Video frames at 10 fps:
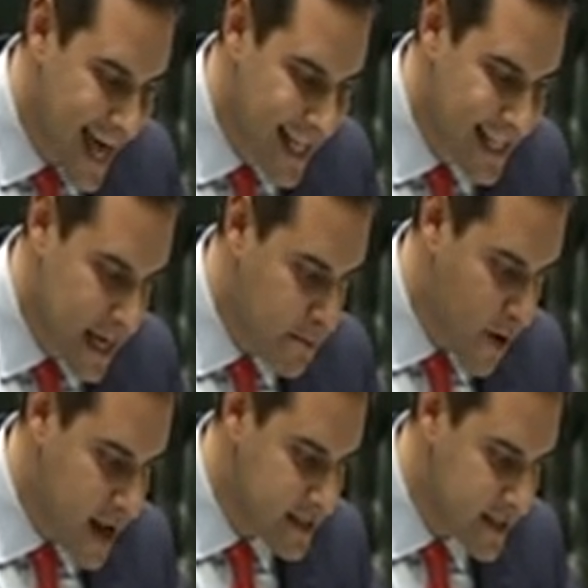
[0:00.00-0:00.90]
Lee
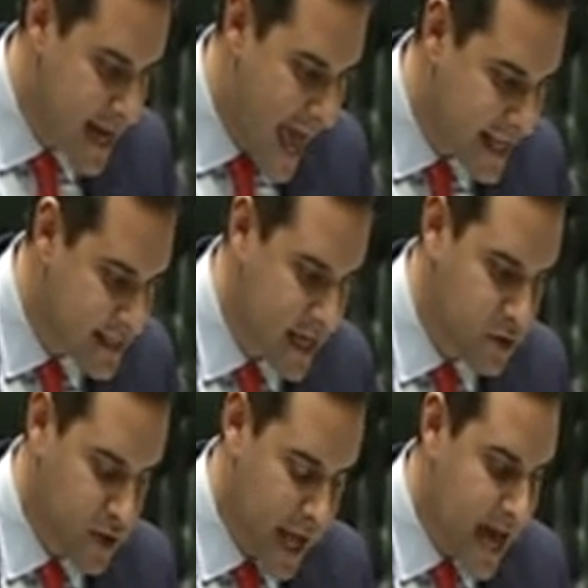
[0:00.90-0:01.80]
Branson and
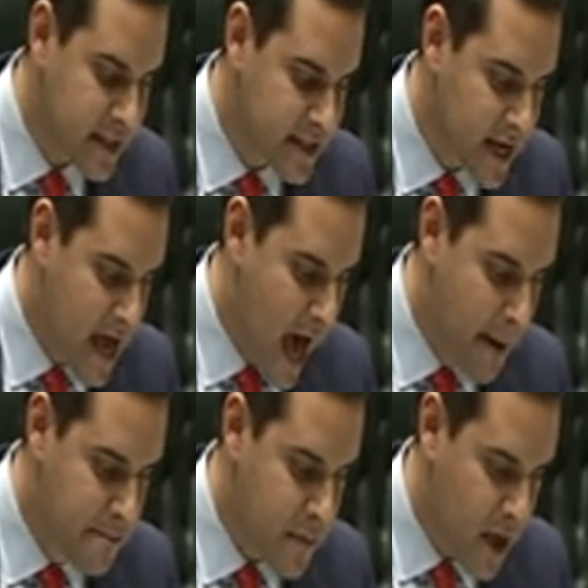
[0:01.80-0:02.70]
Sandra Yates
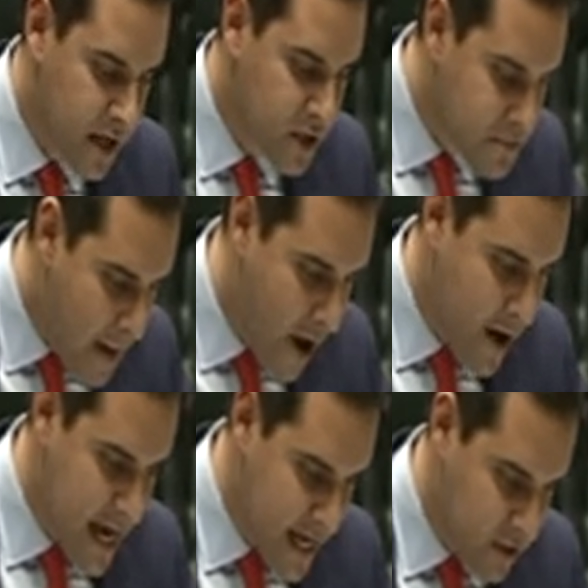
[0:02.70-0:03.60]
to
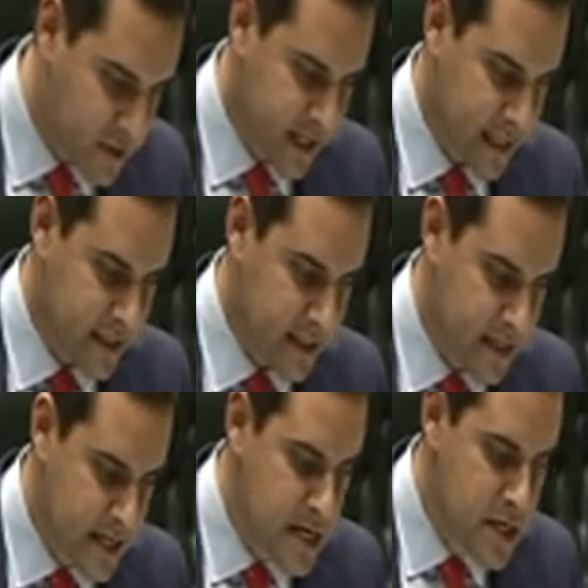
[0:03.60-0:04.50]
marry in New Zealand.
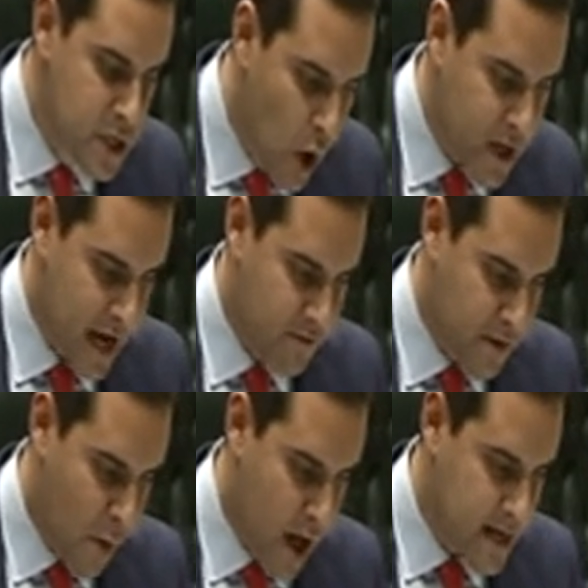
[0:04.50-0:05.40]
Not
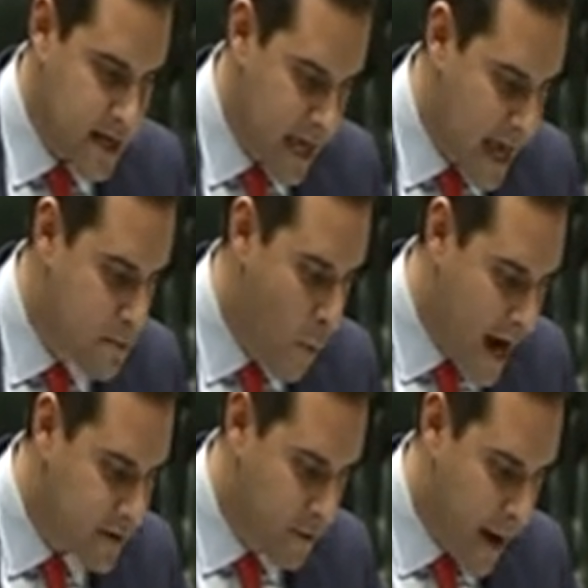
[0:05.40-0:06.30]
everyone can
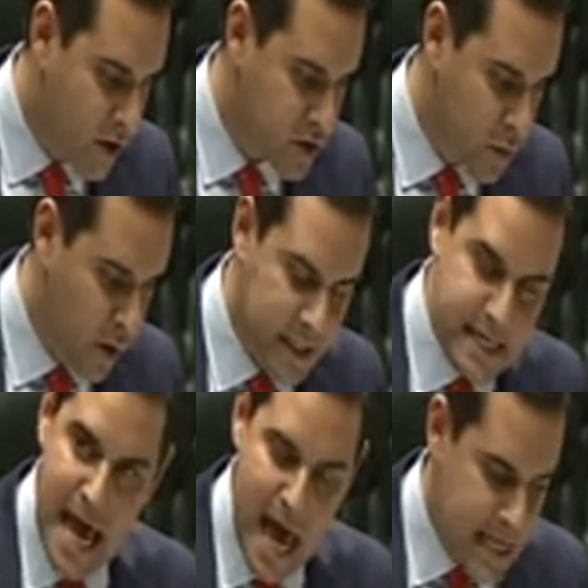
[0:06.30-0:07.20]
wait for marriage
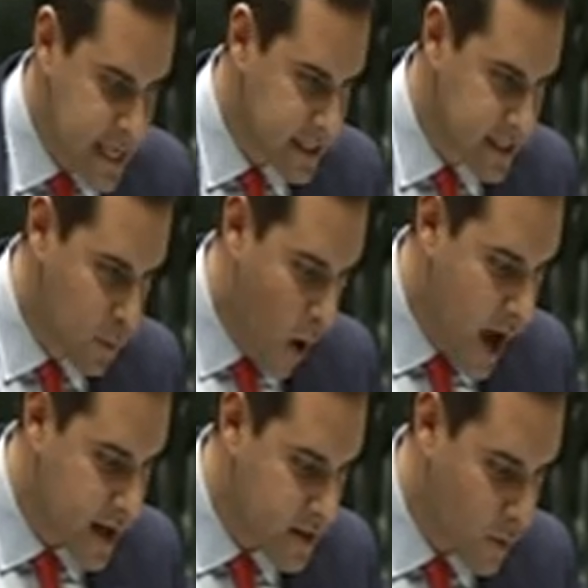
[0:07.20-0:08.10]
equality, and this is
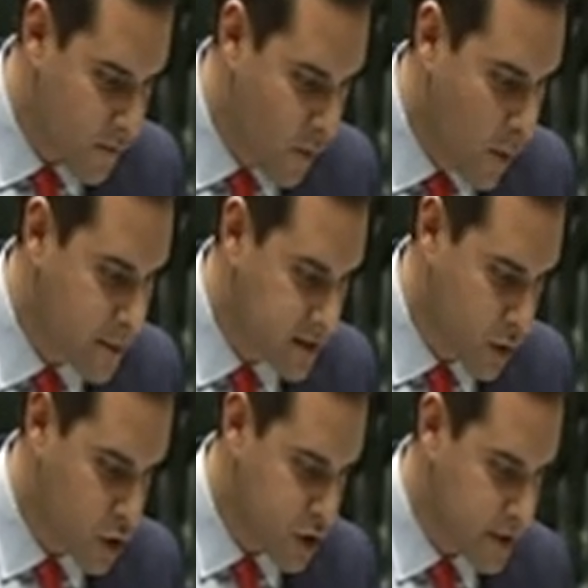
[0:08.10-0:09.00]
why the reform is
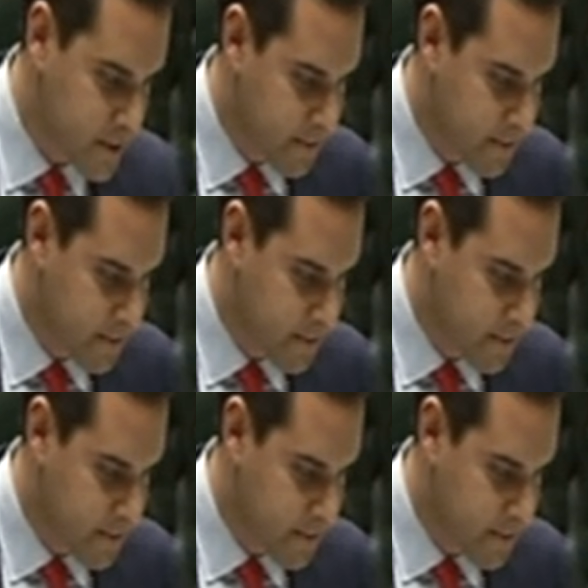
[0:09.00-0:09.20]
urgent.